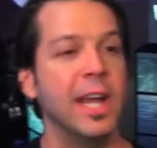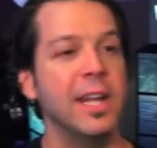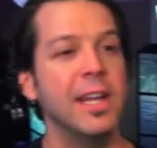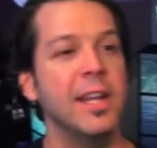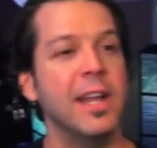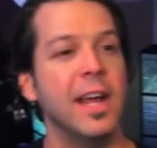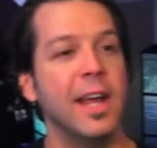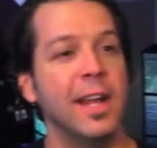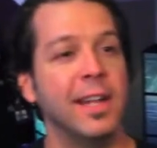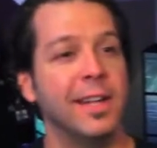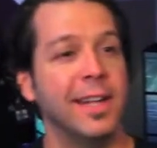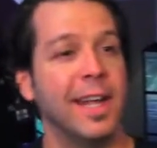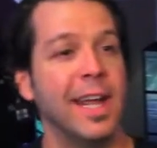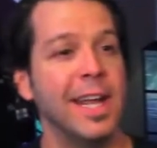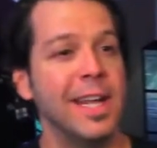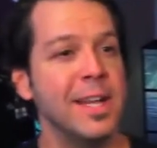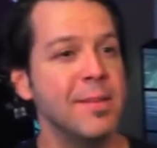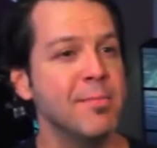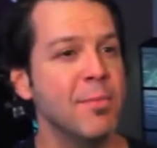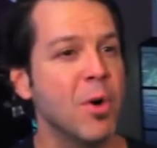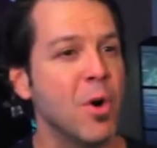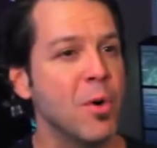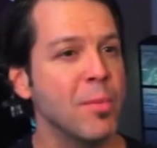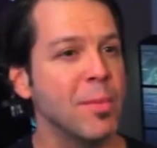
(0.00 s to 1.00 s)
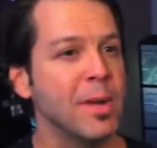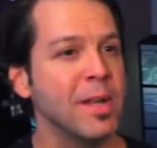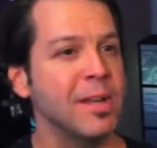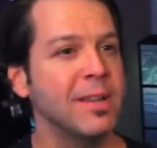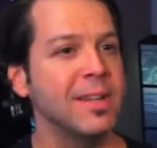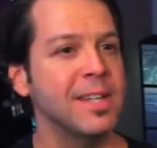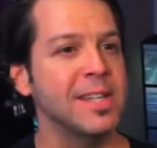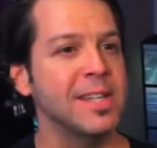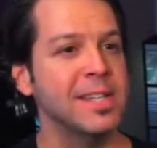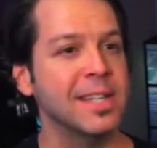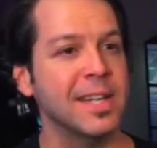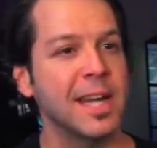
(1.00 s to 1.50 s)
any at any
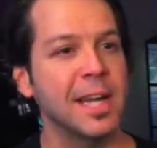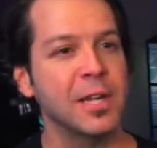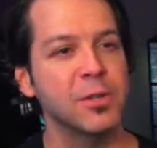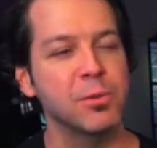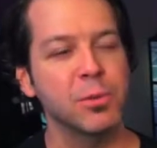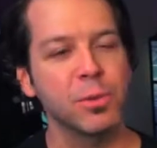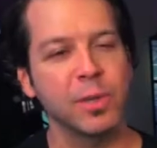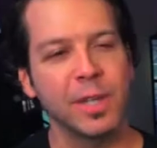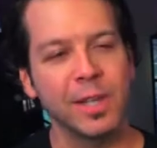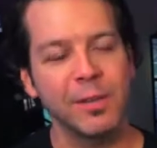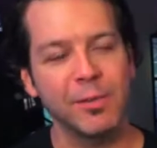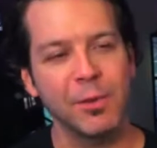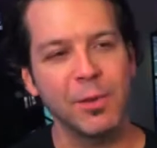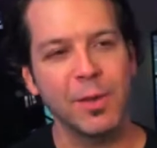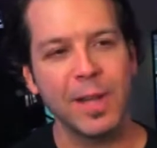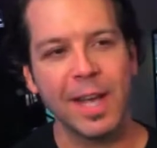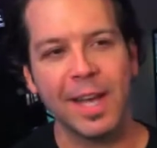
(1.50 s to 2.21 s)
moment, these hacks will give you